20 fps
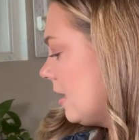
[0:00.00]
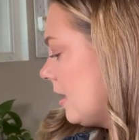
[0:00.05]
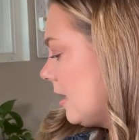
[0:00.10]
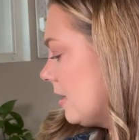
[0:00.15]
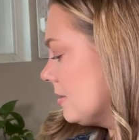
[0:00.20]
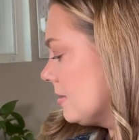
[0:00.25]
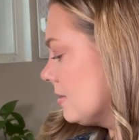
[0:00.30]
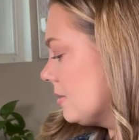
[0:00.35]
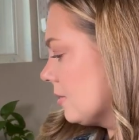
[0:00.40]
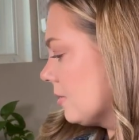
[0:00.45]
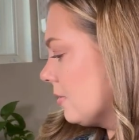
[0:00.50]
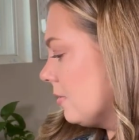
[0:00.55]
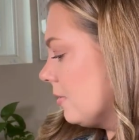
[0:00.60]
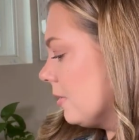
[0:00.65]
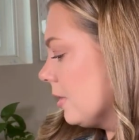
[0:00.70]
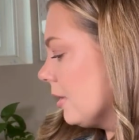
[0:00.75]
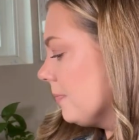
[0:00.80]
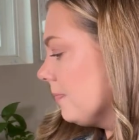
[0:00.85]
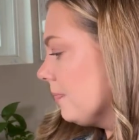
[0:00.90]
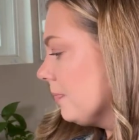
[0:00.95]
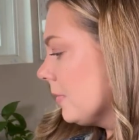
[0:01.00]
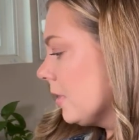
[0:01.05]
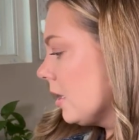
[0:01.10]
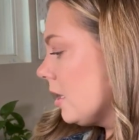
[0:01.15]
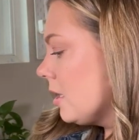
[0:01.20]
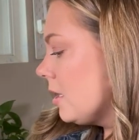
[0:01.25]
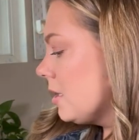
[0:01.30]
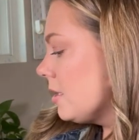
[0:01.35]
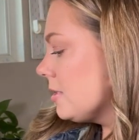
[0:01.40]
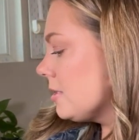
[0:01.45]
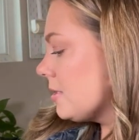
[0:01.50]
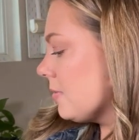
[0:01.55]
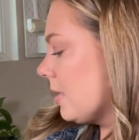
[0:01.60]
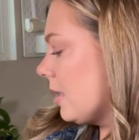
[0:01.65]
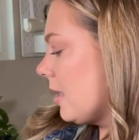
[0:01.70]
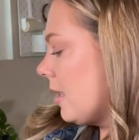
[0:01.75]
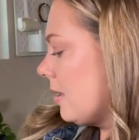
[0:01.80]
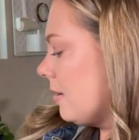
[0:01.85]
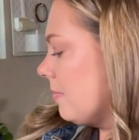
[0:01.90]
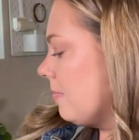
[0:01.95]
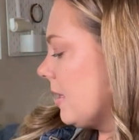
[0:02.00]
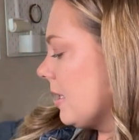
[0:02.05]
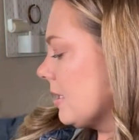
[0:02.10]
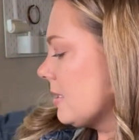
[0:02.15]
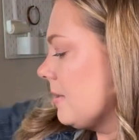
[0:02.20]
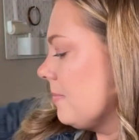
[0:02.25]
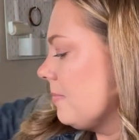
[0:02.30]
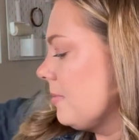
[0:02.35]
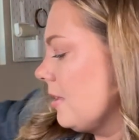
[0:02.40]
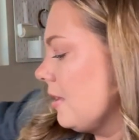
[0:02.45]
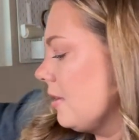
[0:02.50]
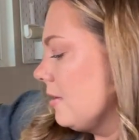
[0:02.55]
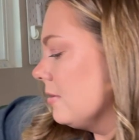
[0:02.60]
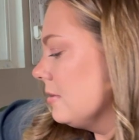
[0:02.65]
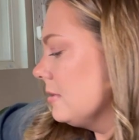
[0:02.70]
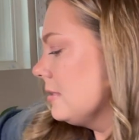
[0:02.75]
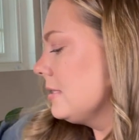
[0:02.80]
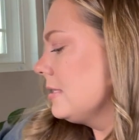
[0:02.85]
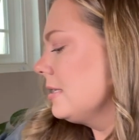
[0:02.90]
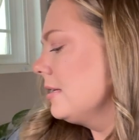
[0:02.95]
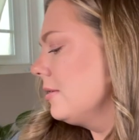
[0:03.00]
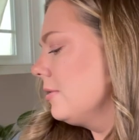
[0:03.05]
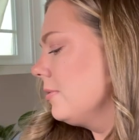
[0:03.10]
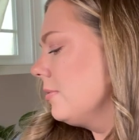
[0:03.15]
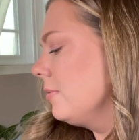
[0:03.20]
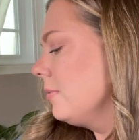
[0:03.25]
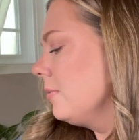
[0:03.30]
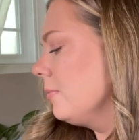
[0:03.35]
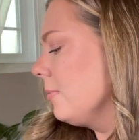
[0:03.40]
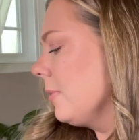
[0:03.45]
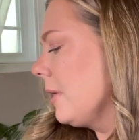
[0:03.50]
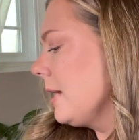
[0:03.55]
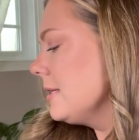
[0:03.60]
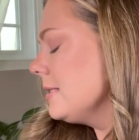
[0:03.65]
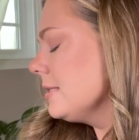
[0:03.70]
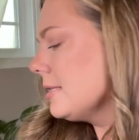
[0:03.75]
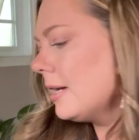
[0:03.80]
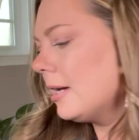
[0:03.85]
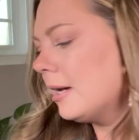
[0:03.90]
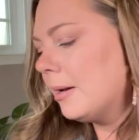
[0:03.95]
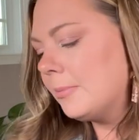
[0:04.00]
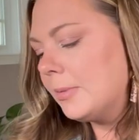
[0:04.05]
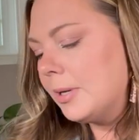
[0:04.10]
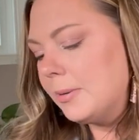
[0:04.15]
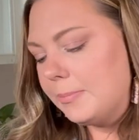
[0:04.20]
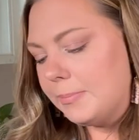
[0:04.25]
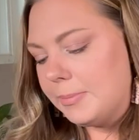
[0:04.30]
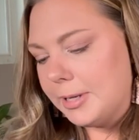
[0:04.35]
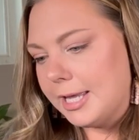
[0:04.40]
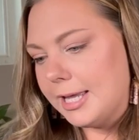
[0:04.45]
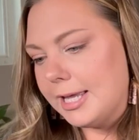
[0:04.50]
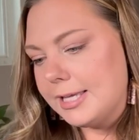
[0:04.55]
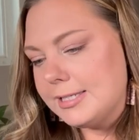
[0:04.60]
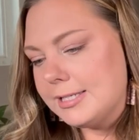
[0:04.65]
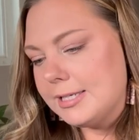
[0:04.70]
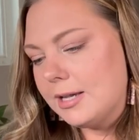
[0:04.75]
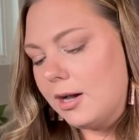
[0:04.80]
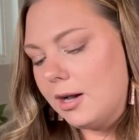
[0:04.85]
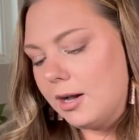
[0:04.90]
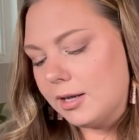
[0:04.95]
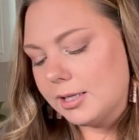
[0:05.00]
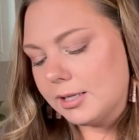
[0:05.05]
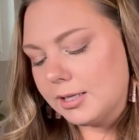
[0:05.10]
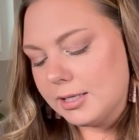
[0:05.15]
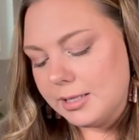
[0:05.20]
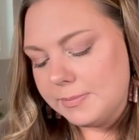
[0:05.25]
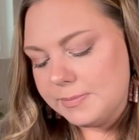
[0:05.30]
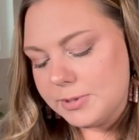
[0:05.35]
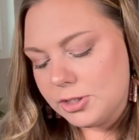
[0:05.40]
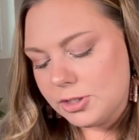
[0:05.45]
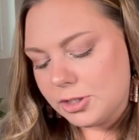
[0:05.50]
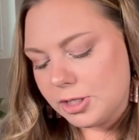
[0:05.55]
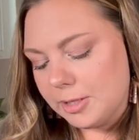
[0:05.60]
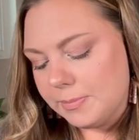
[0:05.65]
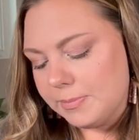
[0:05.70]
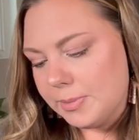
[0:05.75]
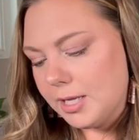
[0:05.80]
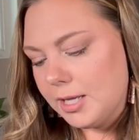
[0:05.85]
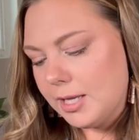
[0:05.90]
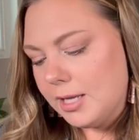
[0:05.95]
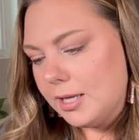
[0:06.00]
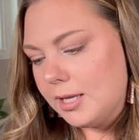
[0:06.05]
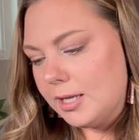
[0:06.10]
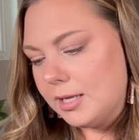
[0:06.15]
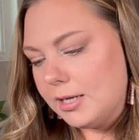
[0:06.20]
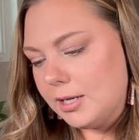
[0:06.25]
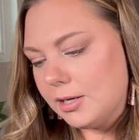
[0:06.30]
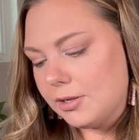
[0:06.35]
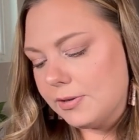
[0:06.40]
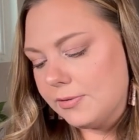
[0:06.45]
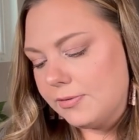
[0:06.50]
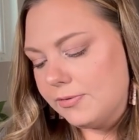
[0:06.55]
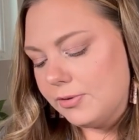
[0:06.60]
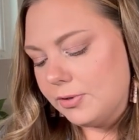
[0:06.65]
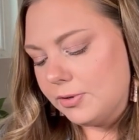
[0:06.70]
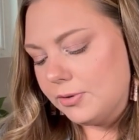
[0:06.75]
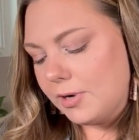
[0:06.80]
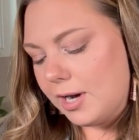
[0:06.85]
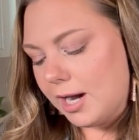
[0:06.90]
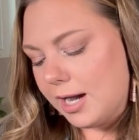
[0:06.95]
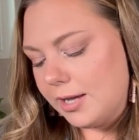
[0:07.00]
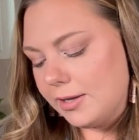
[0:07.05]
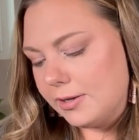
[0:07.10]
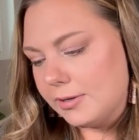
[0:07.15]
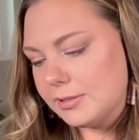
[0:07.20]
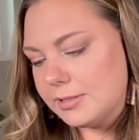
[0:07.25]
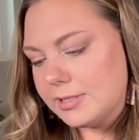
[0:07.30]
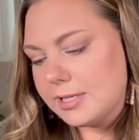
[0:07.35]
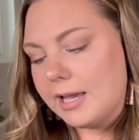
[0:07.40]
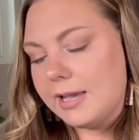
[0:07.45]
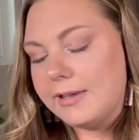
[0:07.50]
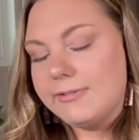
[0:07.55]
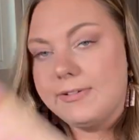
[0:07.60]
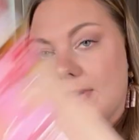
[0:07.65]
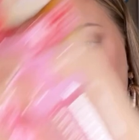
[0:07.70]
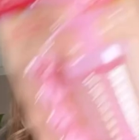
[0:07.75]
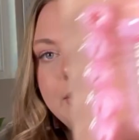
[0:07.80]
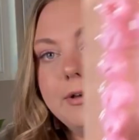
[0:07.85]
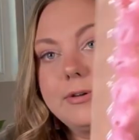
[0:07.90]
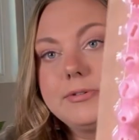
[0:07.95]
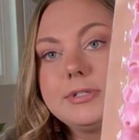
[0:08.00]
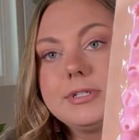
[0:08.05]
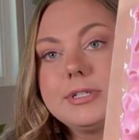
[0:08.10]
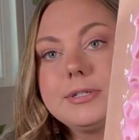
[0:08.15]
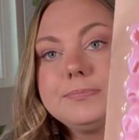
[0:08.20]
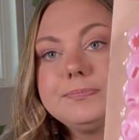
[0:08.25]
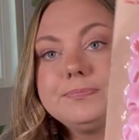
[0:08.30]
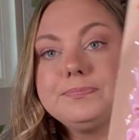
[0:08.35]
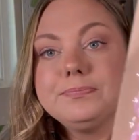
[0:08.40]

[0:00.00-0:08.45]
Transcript: as decor. So I went ahead and picked up those. Random, but on a clip strip near the food aisles, I found